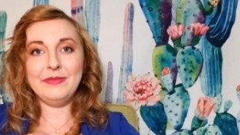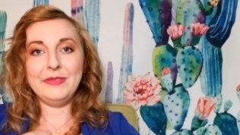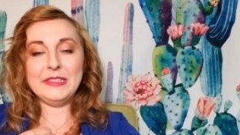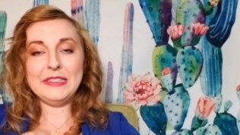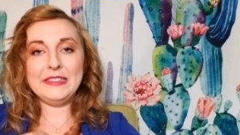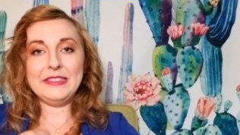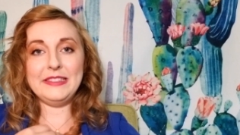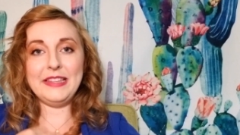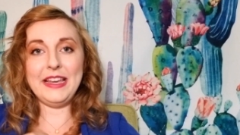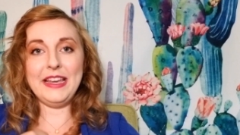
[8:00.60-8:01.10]

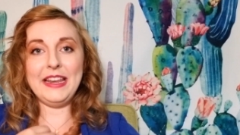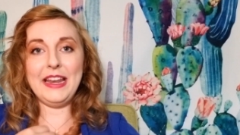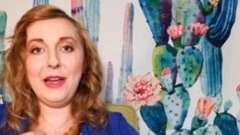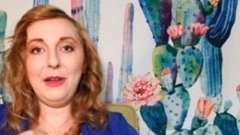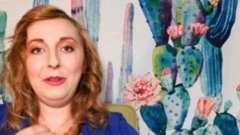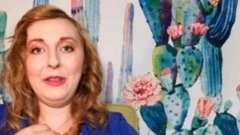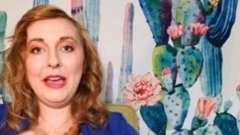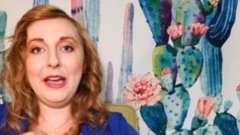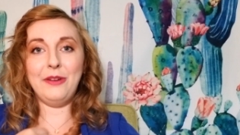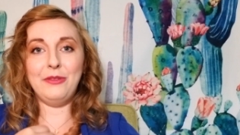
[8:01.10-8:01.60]
Say it
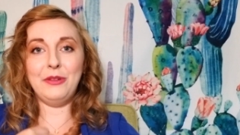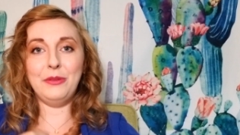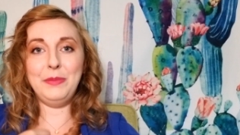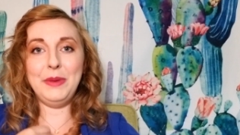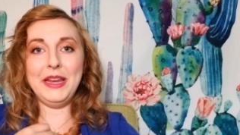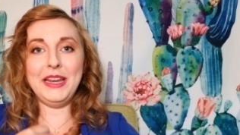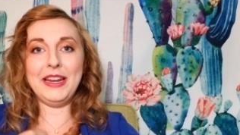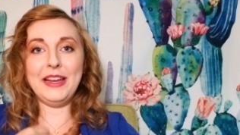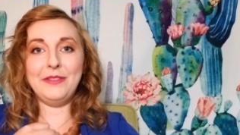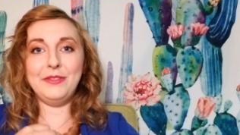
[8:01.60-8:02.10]
out loud,
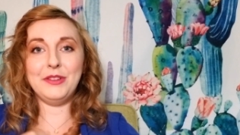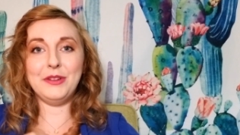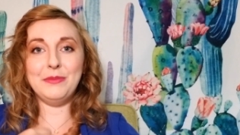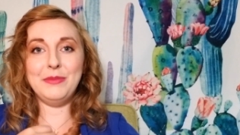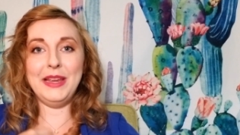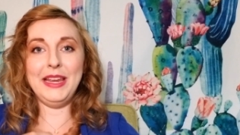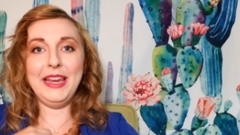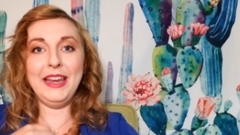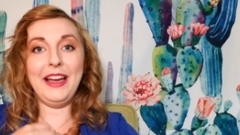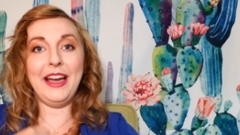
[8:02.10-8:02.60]
repeat after
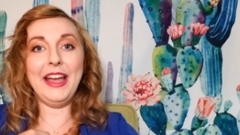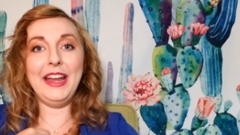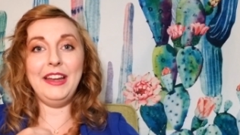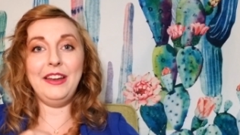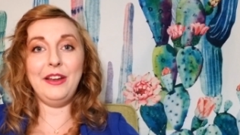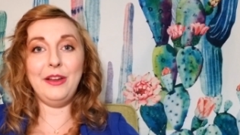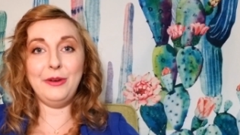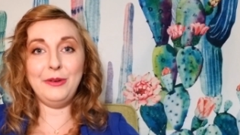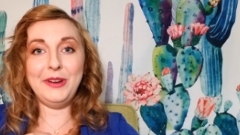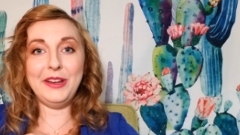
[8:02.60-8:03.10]
me. I
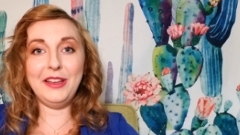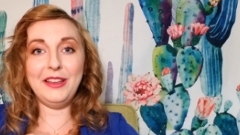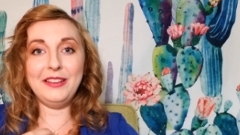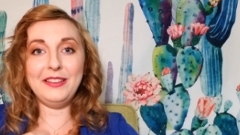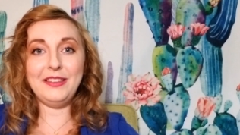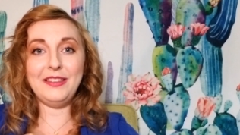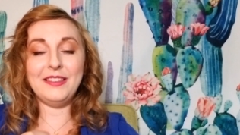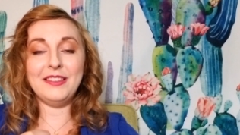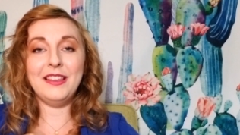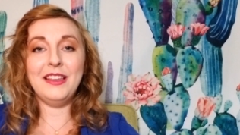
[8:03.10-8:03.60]

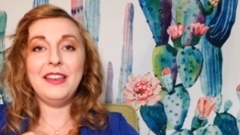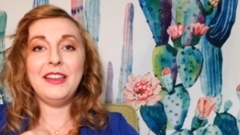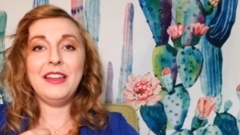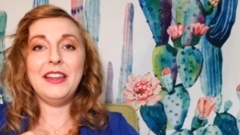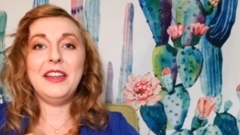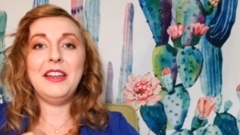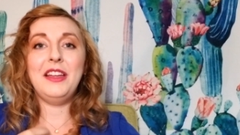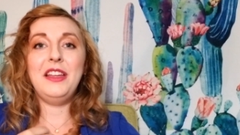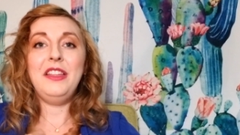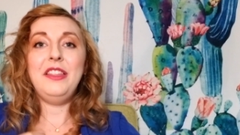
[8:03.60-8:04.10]
notice
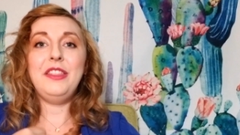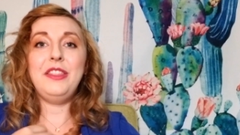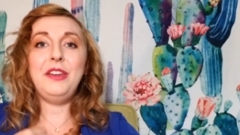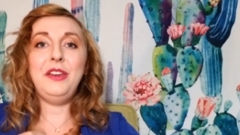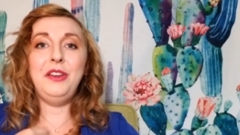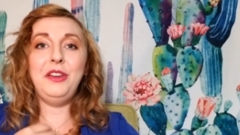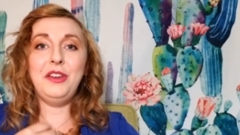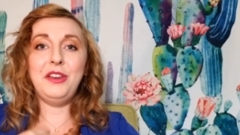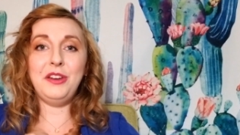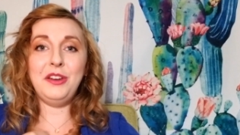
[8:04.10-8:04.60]

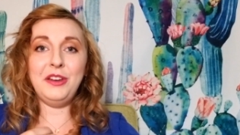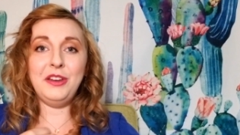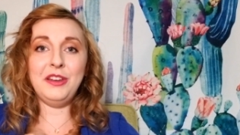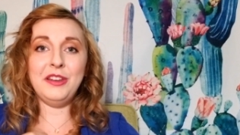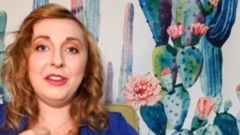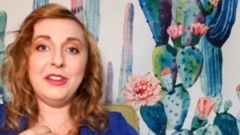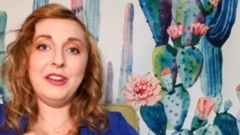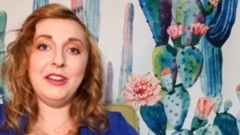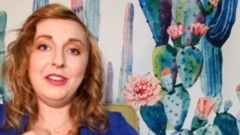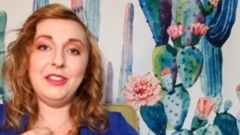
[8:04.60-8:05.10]
the
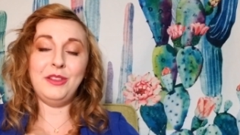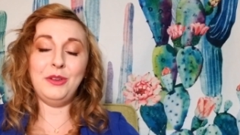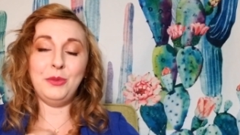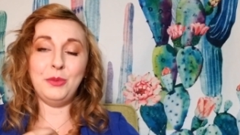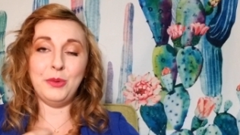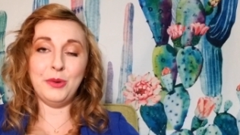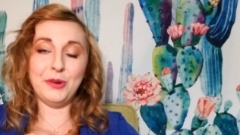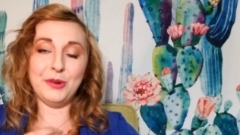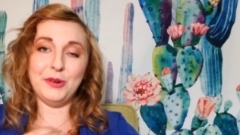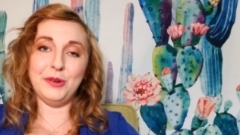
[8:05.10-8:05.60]
good in the
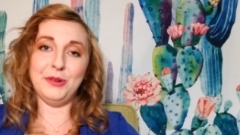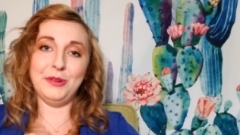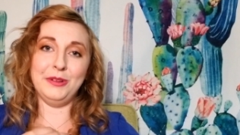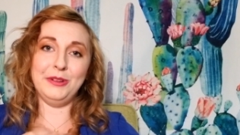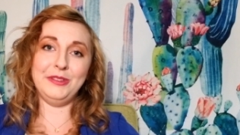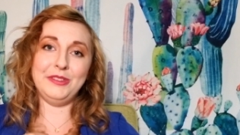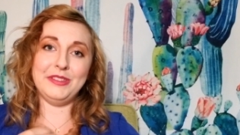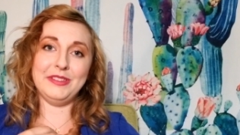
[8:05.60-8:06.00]
world.